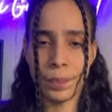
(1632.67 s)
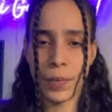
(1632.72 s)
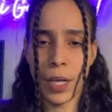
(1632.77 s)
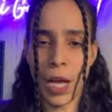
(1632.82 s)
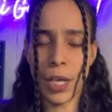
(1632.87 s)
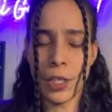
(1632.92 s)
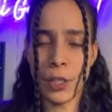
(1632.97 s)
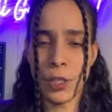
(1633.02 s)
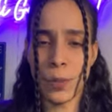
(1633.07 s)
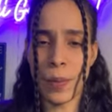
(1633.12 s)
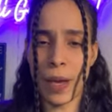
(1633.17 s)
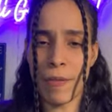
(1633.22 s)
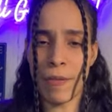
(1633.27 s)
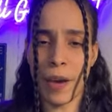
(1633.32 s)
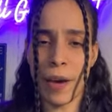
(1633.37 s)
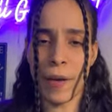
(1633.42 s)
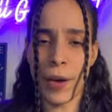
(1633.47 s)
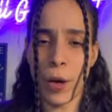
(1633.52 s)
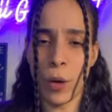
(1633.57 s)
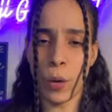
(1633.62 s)
I'll use my
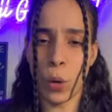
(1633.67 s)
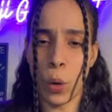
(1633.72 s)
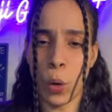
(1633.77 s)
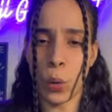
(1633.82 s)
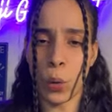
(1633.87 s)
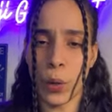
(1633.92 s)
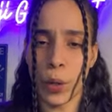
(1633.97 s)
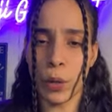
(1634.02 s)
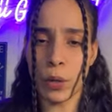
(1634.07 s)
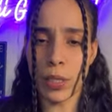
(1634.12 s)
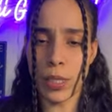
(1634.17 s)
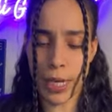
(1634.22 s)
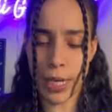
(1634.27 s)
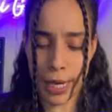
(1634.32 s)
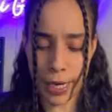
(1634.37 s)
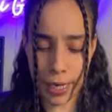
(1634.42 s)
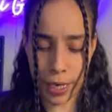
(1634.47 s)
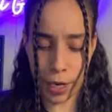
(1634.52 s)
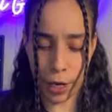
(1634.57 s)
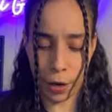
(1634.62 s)
very own oracle
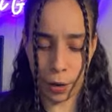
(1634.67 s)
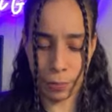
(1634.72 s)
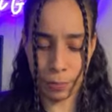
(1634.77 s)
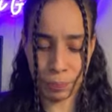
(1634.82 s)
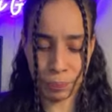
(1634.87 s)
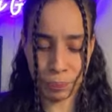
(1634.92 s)
deck here.